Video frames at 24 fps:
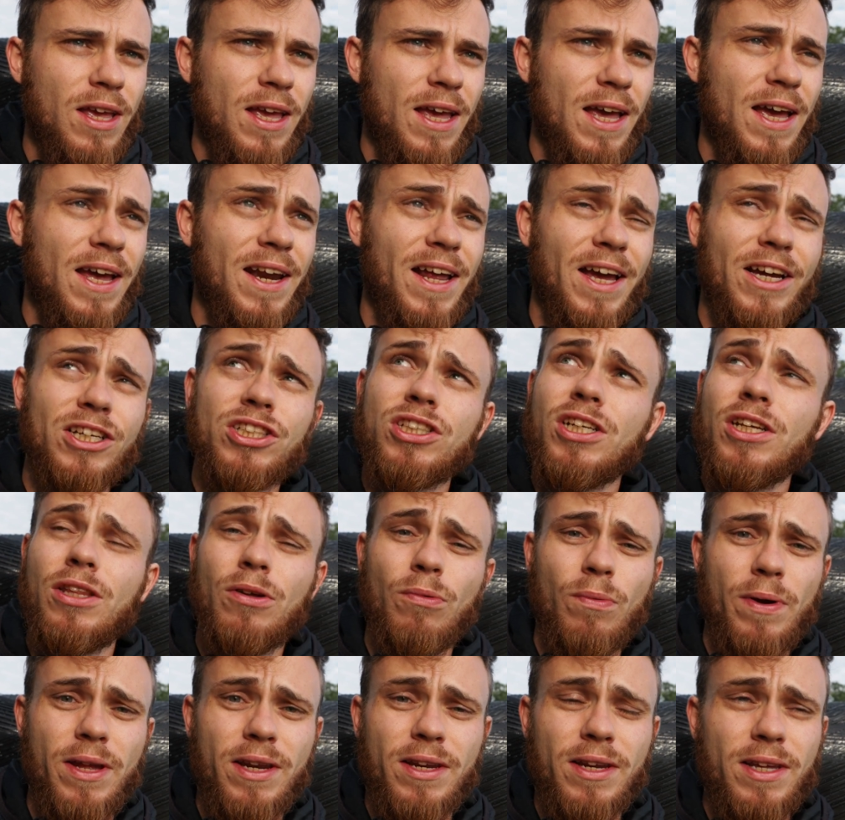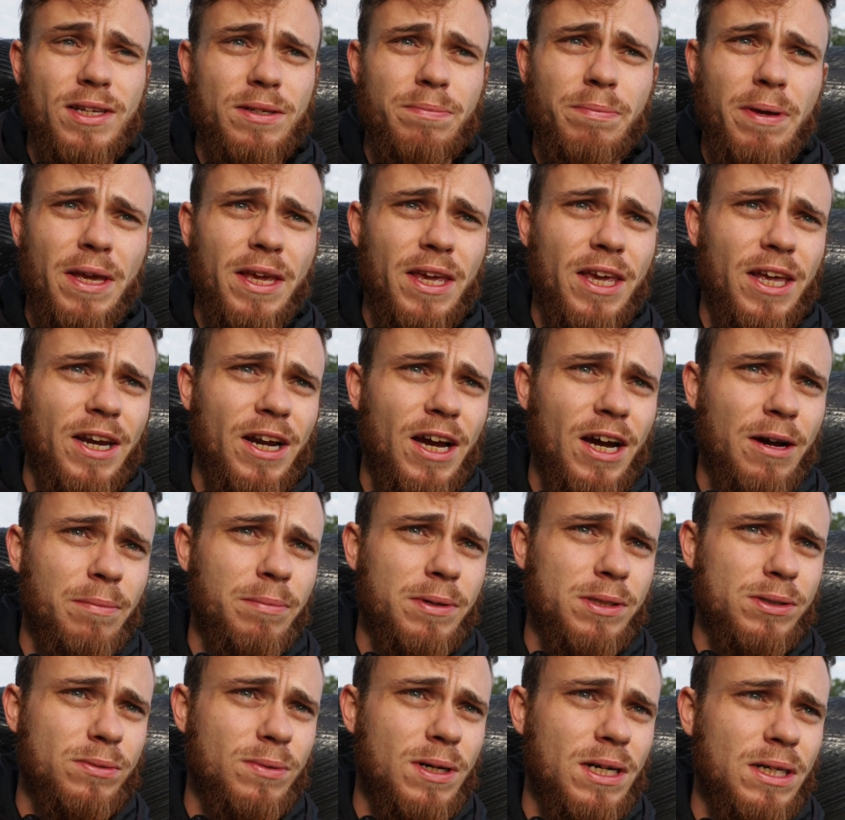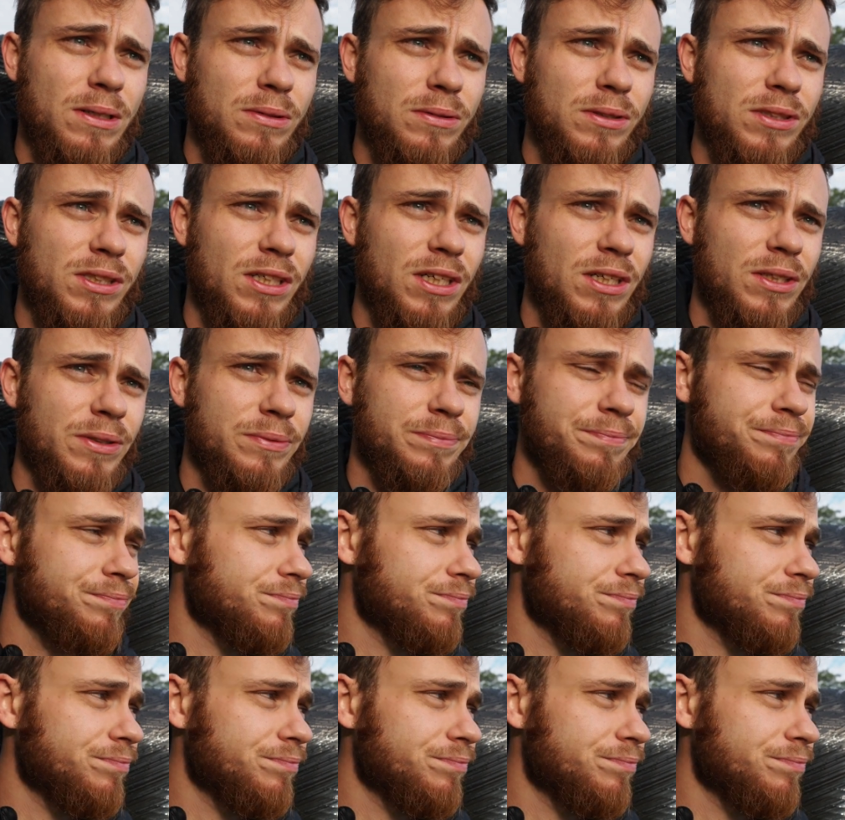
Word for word: and actually the wind is picking up as well so